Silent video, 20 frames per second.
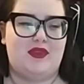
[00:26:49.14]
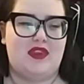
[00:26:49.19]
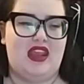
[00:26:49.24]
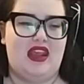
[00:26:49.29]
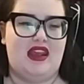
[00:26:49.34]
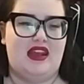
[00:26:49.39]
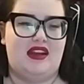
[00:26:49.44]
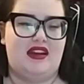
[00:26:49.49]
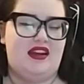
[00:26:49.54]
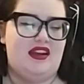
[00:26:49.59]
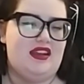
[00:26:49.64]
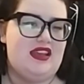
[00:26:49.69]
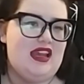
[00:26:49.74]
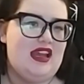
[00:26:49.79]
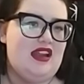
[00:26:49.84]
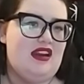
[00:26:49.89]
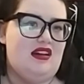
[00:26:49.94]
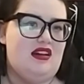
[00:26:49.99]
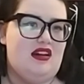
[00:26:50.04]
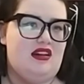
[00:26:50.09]
And
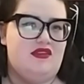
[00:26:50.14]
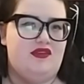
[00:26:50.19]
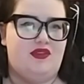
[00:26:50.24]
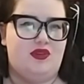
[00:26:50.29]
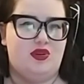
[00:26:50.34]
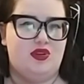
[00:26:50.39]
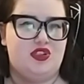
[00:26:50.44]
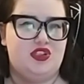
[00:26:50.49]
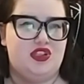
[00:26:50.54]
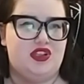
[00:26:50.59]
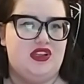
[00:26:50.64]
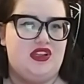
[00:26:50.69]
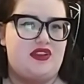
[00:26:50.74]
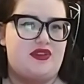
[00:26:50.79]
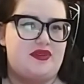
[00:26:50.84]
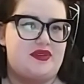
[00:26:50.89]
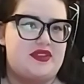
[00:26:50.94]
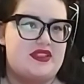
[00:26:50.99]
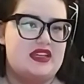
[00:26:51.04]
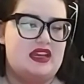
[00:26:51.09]
again, unfortunately,
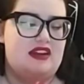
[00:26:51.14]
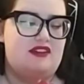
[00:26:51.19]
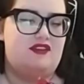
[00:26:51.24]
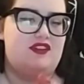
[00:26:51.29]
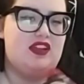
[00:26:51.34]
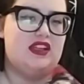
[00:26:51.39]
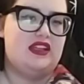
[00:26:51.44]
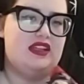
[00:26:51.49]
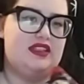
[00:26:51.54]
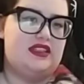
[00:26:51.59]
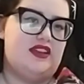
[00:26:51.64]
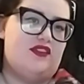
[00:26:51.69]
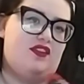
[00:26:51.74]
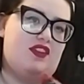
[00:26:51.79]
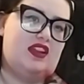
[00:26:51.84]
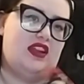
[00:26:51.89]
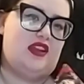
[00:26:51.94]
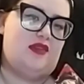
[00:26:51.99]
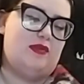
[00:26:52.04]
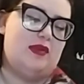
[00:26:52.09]
those sad feelings, I
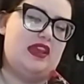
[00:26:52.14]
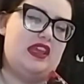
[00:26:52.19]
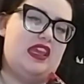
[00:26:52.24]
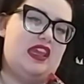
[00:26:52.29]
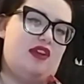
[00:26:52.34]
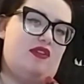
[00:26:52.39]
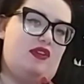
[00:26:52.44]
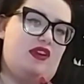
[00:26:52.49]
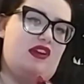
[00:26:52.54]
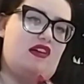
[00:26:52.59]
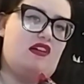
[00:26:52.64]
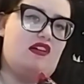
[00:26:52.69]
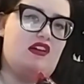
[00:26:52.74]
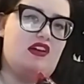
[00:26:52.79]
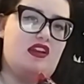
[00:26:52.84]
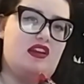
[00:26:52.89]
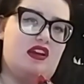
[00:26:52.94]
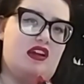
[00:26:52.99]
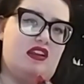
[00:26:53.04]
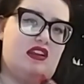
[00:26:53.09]
feel like may carry
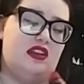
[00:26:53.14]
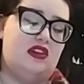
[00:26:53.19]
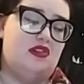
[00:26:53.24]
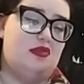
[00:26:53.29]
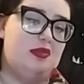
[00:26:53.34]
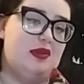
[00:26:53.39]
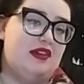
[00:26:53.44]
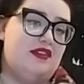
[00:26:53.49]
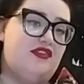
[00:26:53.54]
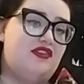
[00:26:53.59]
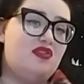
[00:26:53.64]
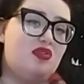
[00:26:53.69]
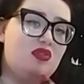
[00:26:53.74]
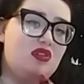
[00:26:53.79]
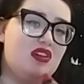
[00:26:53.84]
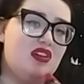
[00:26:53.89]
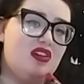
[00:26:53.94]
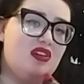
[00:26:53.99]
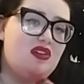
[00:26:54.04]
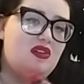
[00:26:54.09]
on a little bit
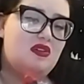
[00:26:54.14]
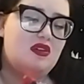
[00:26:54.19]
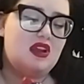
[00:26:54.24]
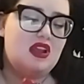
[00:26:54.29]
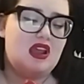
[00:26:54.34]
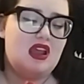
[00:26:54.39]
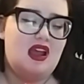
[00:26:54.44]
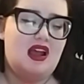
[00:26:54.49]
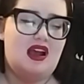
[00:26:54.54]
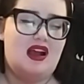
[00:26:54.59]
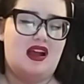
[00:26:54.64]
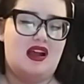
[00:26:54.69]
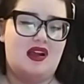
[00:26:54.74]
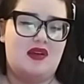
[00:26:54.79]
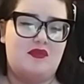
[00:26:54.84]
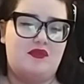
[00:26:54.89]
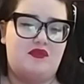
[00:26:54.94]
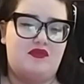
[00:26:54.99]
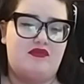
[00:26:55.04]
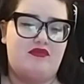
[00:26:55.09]
for you.
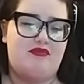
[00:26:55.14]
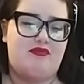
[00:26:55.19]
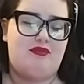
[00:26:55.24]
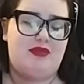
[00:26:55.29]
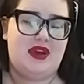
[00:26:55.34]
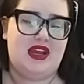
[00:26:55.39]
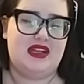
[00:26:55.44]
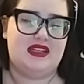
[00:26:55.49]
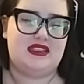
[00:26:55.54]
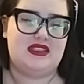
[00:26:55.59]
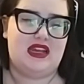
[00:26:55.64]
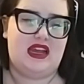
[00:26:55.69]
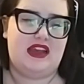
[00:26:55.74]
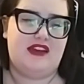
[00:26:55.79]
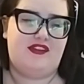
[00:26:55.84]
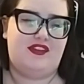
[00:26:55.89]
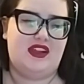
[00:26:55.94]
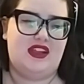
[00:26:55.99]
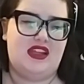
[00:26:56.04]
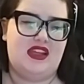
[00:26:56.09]
But I
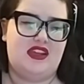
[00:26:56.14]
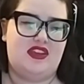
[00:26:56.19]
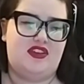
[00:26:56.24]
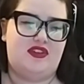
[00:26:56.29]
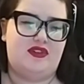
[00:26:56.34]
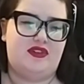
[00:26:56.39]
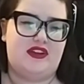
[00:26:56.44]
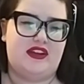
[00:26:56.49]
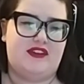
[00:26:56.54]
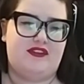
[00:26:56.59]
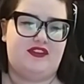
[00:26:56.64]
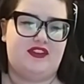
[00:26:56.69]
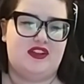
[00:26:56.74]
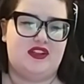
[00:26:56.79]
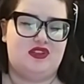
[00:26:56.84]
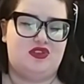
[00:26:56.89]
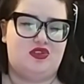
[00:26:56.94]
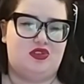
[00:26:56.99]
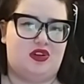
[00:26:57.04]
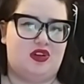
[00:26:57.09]
feel like you're
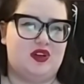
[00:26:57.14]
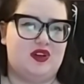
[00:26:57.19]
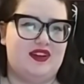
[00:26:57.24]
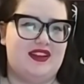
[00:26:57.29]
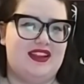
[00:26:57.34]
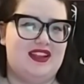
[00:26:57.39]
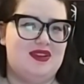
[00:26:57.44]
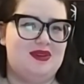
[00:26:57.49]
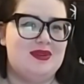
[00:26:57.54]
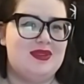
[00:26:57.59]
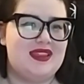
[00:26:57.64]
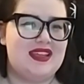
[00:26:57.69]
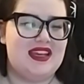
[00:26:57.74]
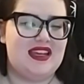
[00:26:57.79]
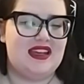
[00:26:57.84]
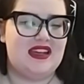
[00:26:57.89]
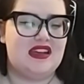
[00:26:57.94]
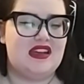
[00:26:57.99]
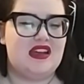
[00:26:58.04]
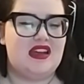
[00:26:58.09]
definitely stronger than you
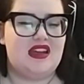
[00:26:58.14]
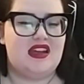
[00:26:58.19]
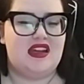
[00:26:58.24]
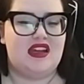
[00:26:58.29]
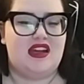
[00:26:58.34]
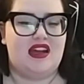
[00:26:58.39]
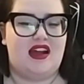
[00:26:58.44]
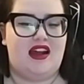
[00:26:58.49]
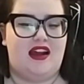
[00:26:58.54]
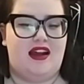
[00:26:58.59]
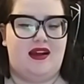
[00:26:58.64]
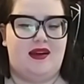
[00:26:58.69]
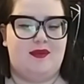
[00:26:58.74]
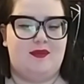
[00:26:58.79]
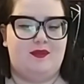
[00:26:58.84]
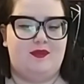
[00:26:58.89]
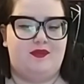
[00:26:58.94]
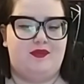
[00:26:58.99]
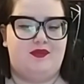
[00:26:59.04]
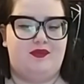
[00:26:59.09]
think.
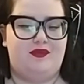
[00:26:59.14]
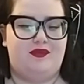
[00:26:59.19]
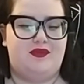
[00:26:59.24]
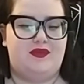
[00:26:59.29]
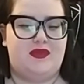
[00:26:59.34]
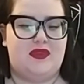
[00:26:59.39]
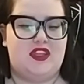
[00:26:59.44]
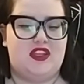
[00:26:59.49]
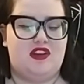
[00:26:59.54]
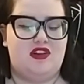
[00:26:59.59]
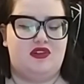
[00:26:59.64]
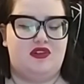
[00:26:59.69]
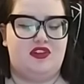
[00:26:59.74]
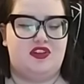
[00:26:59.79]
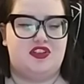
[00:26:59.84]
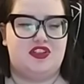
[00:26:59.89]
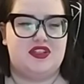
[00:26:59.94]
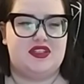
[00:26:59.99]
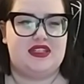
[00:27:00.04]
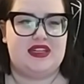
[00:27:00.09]

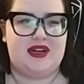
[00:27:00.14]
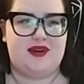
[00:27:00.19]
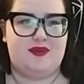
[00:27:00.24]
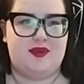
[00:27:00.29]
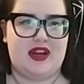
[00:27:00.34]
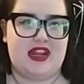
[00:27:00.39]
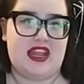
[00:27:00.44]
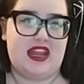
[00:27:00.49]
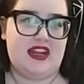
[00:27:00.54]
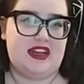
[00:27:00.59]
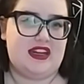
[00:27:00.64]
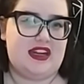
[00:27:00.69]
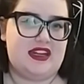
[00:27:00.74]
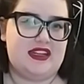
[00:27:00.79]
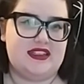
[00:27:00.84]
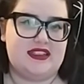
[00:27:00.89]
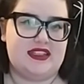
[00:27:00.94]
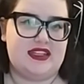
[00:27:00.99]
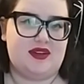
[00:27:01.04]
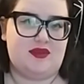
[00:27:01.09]
You're just not
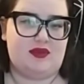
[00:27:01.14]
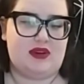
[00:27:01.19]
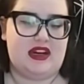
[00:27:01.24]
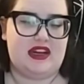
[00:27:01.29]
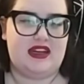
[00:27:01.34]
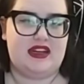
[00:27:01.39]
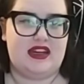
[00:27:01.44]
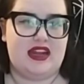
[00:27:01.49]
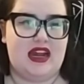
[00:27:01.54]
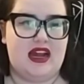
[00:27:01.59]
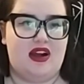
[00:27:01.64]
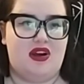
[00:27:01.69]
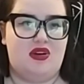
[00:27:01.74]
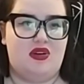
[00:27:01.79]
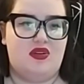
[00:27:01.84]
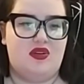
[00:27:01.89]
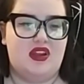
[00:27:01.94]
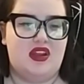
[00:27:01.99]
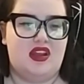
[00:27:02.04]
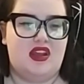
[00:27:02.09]
recognizing right
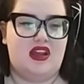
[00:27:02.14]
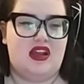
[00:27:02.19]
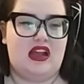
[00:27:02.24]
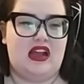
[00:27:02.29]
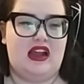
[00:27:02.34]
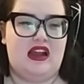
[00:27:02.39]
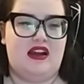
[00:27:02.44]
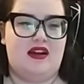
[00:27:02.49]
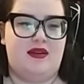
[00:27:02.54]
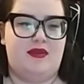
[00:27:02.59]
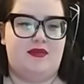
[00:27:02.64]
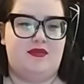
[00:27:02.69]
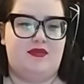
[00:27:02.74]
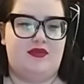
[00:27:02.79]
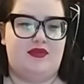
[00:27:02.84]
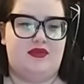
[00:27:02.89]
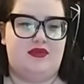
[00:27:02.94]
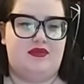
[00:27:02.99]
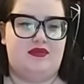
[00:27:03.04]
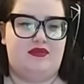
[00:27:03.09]
now
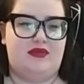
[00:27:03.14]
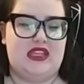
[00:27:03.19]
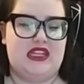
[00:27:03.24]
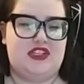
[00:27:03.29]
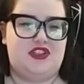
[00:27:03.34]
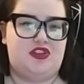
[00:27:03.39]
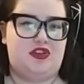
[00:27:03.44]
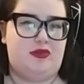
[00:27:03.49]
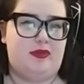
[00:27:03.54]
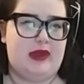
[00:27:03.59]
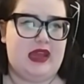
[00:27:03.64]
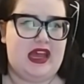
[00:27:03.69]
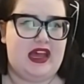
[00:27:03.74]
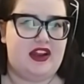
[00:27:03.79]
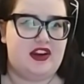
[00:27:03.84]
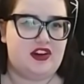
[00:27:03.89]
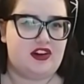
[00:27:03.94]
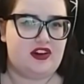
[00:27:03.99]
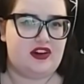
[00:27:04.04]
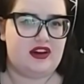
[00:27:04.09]
that you
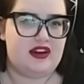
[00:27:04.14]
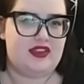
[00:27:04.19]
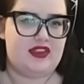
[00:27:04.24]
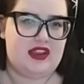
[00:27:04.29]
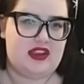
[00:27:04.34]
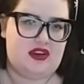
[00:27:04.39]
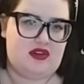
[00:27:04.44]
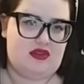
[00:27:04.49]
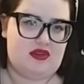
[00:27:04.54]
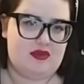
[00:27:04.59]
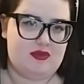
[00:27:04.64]
matter and that you're